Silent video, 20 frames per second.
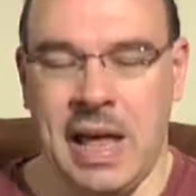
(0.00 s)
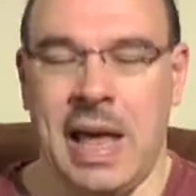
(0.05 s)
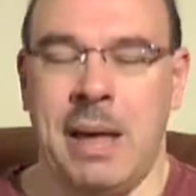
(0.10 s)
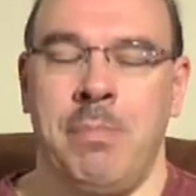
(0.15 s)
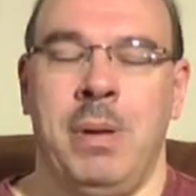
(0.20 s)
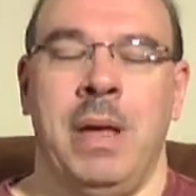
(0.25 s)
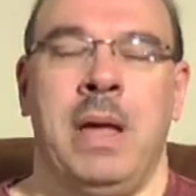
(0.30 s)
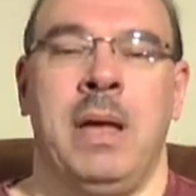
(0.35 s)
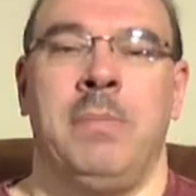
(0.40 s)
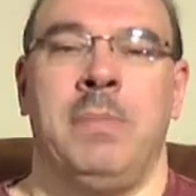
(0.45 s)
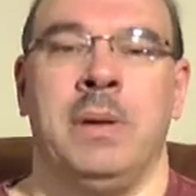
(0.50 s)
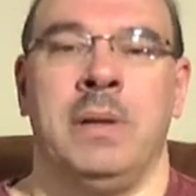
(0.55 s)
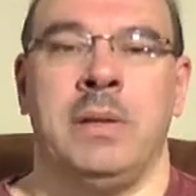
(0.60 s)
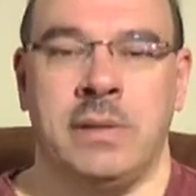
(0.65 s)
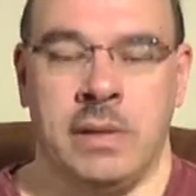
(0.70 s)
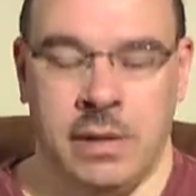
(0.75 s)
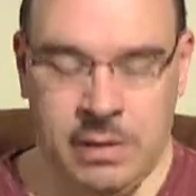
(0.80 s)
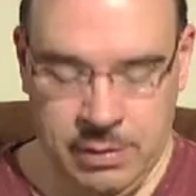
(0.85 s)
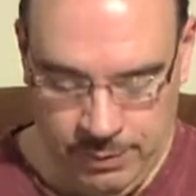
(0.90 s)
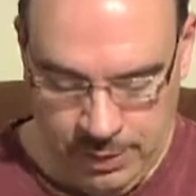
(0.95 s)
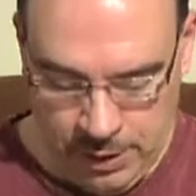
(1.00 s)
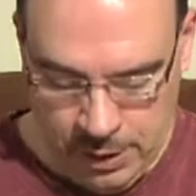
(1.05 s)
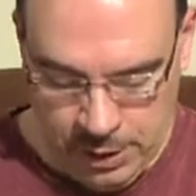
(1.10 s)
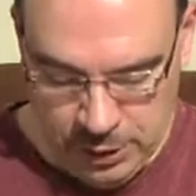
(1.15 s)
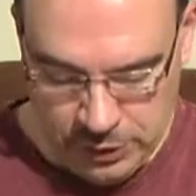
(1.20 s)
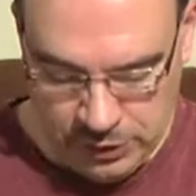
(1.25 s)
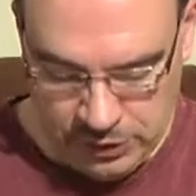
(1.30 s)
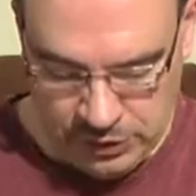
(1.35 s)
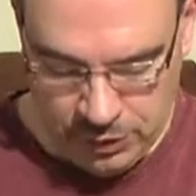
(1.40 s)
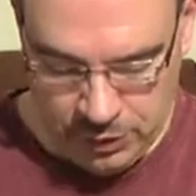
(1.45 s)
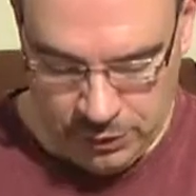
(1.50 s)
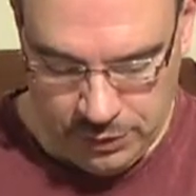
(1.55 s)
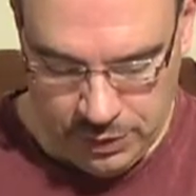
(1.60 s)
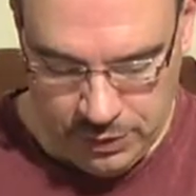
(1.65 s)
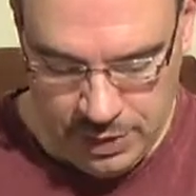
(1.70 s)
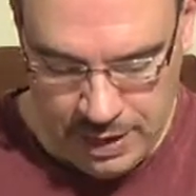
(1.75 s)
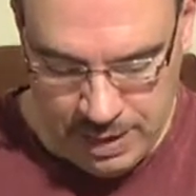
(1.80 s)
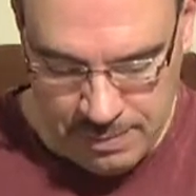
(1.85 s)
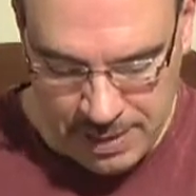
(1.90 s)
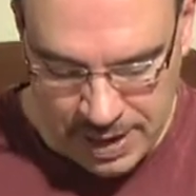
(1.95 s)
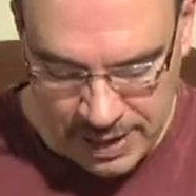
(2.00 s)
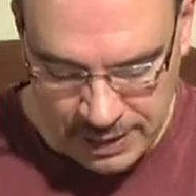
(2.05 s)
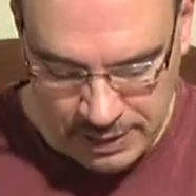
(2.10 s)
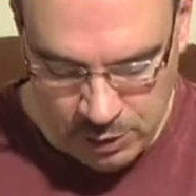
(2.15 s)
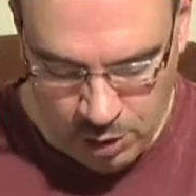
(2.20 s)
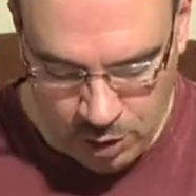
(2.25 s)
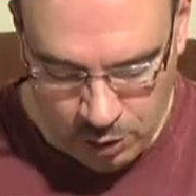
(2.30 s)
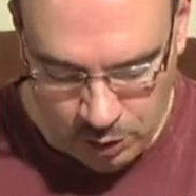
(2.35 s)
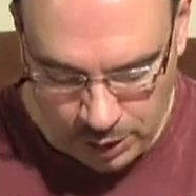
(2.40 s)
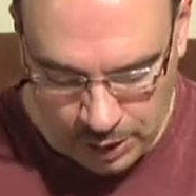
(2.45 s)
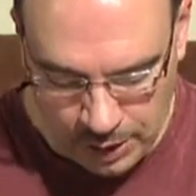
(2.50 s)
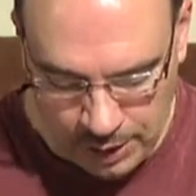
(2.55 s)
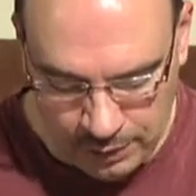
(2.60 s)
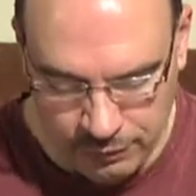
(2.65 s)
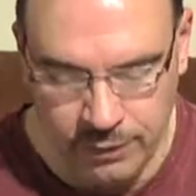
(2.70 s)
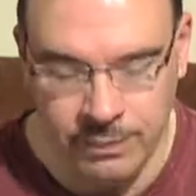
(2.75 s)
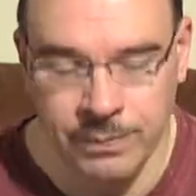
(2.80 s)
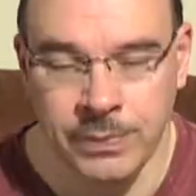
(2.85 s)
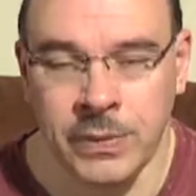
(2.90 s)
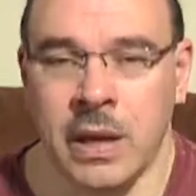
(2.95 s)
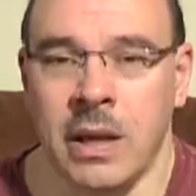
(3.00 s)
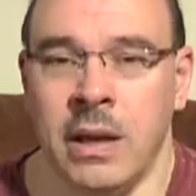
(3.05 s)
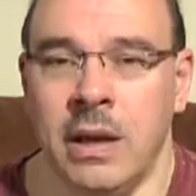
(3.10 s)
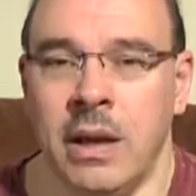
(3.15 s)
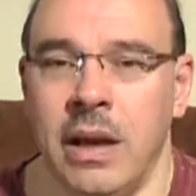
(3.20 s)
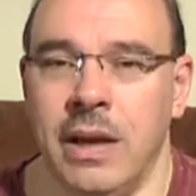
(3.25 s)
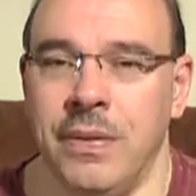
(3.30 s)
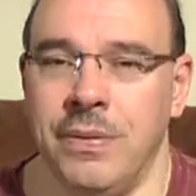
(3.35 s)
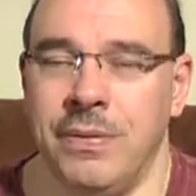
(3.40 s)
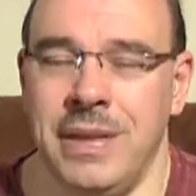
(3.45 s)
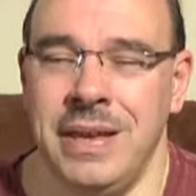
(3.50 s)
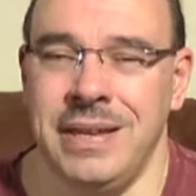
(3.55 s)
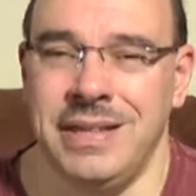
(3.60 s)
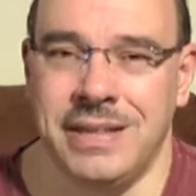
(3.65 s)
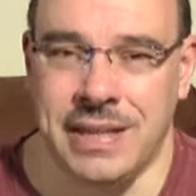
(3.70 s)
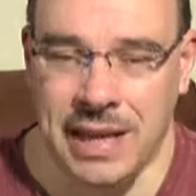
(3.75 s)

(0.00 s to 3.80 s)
their babies so that they might not live. At this